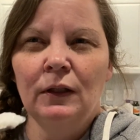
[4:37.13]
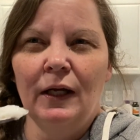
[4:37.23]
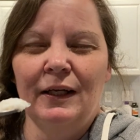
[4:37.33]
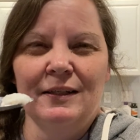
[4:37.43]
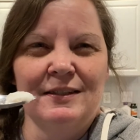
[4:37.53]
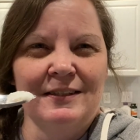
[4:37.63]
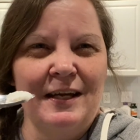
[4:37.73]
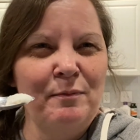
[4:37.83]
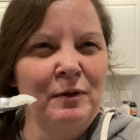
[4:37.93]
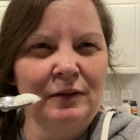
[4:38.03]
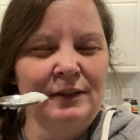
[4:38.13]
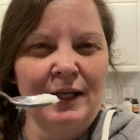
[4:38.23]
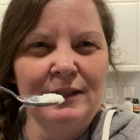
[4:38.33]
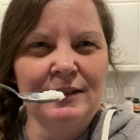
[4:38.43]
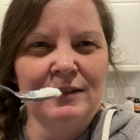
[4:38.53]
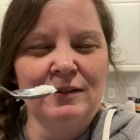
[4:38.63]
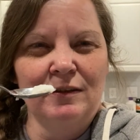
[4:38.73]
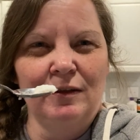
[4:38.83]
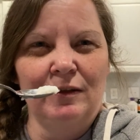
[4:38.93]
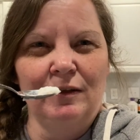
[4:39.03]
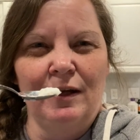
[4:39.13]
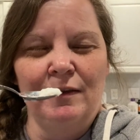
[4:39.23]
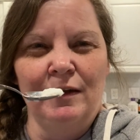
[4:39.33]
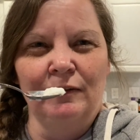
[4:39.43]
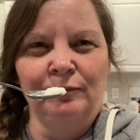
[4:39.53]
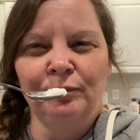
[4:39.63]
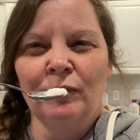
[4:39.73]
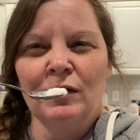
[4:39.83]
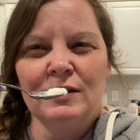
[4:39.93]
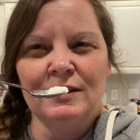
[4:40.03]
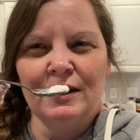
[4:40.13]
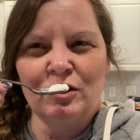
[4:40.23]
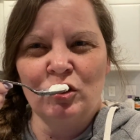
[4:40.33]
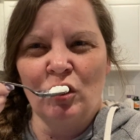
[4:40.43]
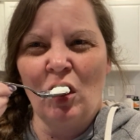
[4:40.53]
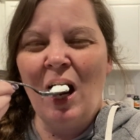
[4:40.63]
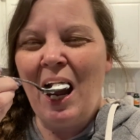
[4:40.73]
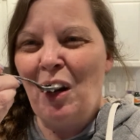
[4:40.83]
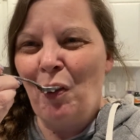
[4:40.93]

I get a slight milk taste, and then slight sugar,